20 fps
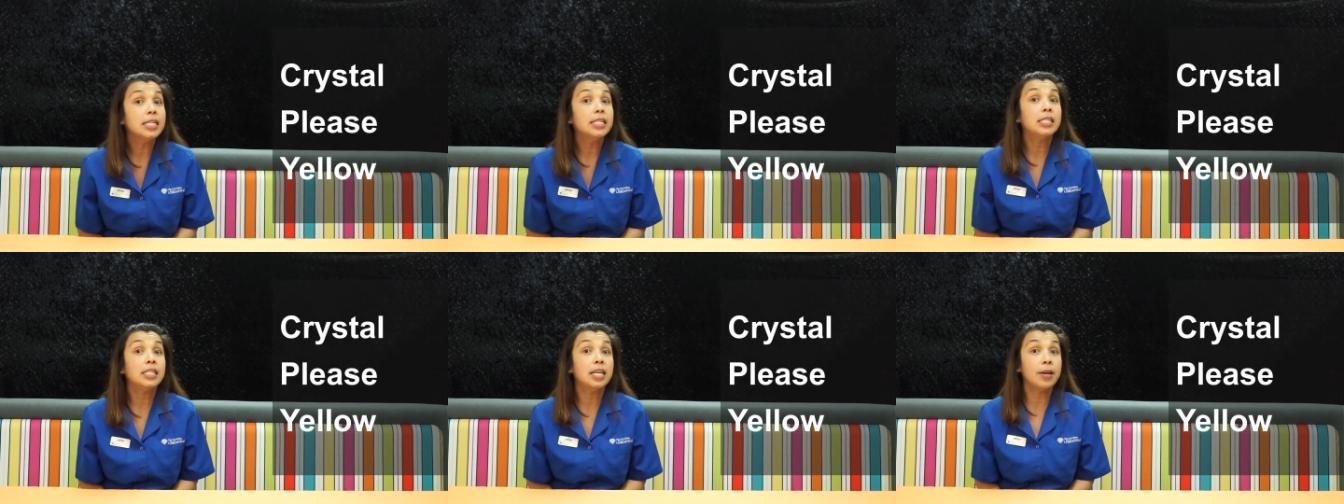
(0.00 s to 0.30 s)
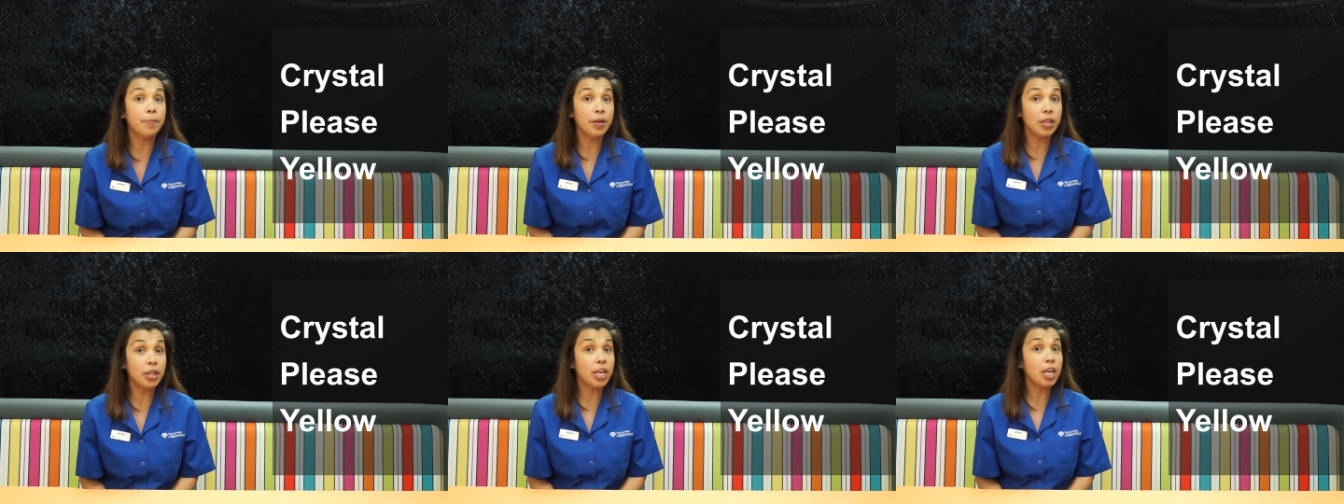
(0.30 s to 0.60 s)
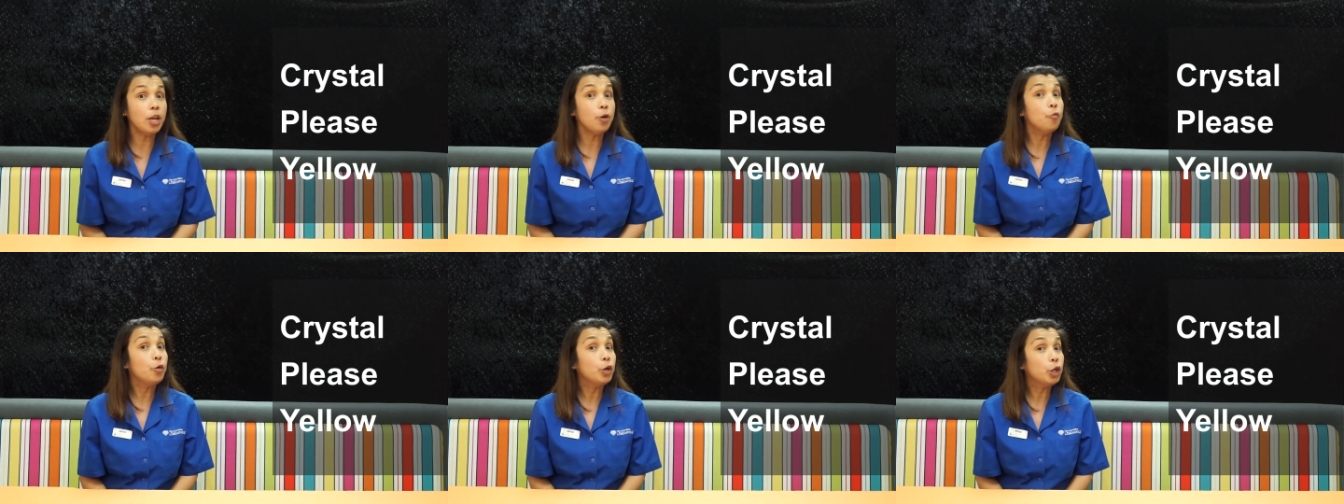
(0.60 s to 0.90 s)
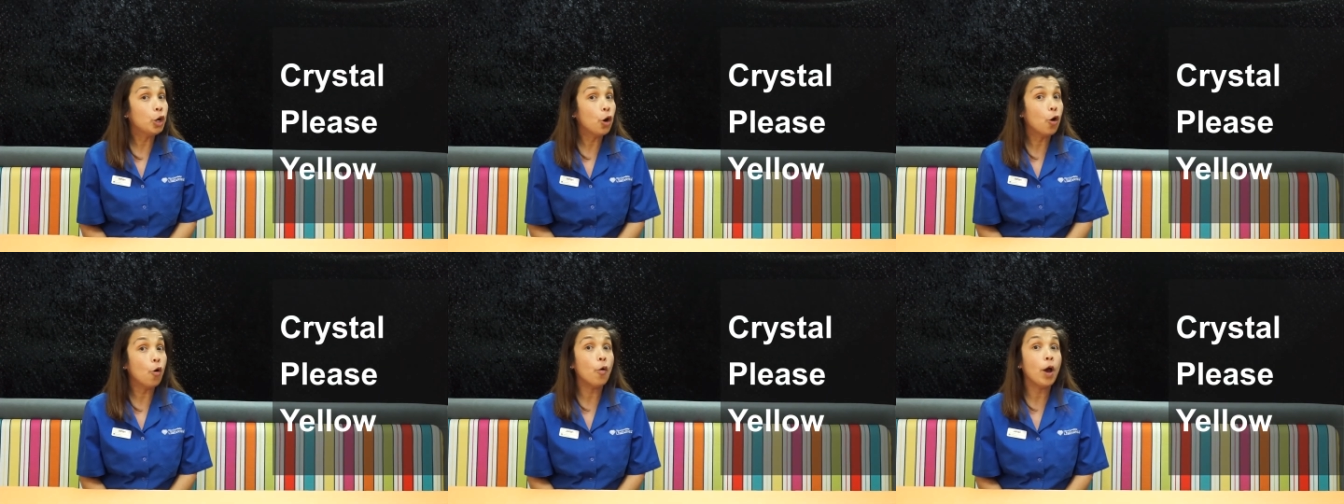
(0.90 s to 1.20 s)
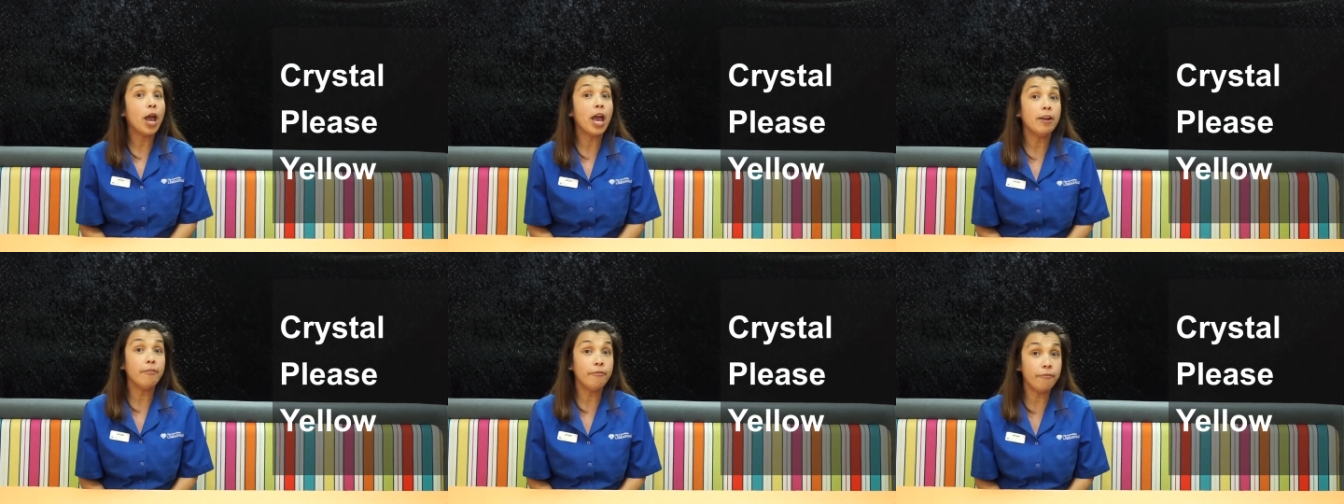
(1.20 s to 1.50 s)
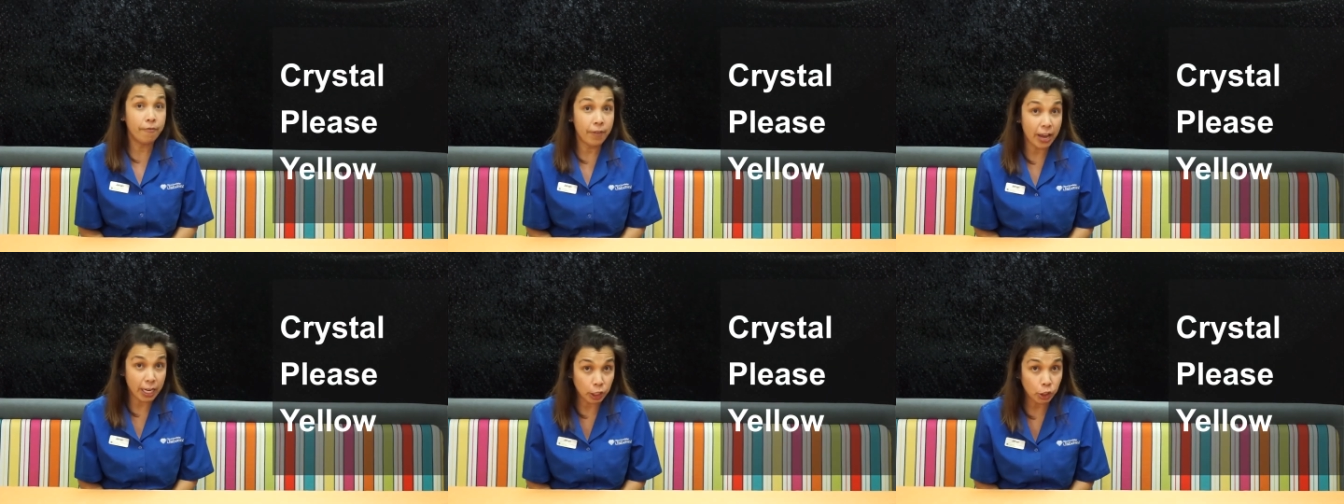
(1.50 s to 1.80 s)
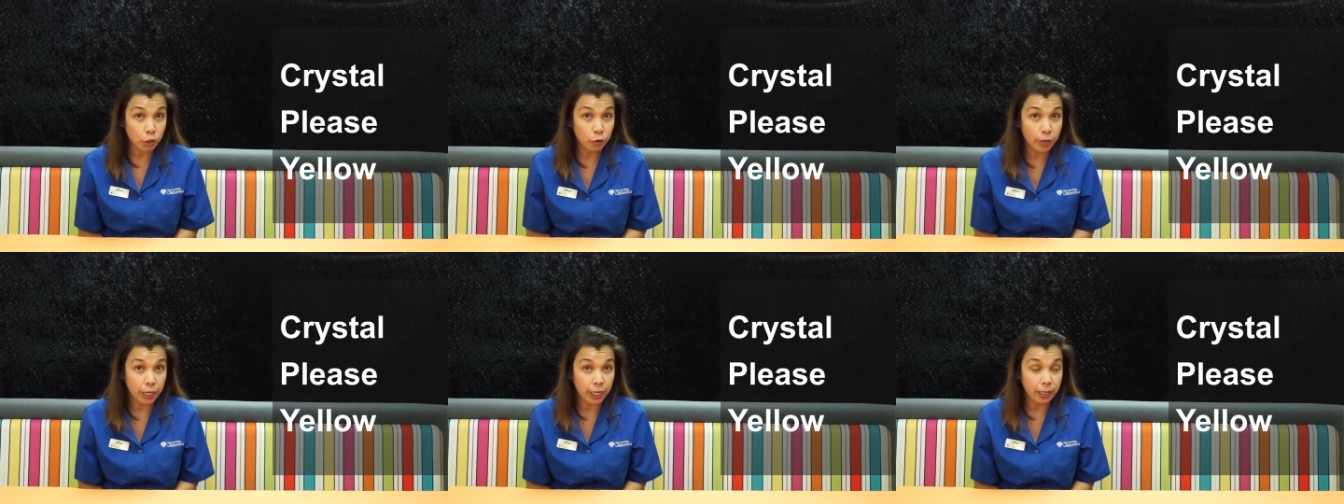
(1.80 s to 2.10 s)
Timothy would go
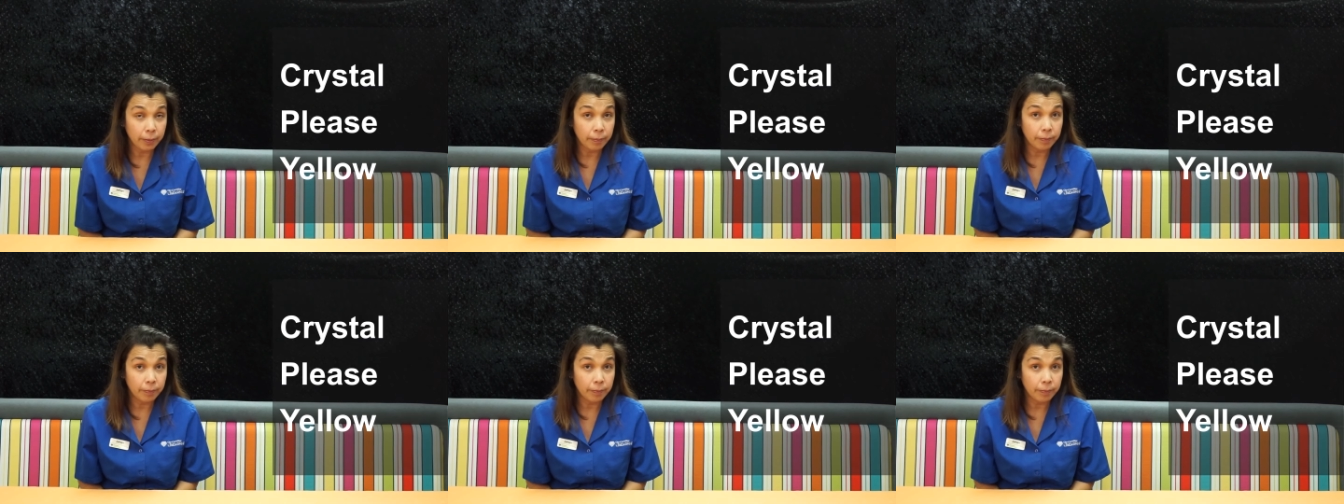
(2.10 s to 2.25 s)
adventuring.